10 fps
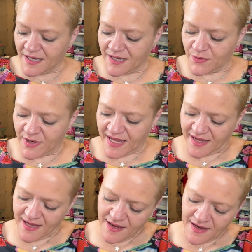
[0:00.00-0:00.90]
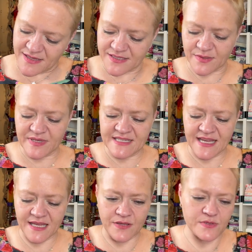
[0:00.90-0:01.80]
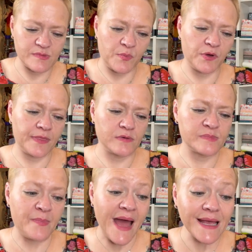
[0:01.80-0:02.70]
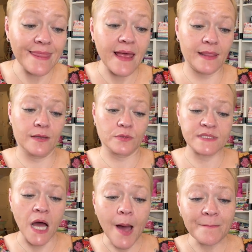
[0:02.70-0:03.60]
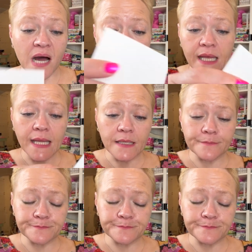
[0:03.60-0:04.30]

Okay, so let me take those and I'll put those back in that little top pocket.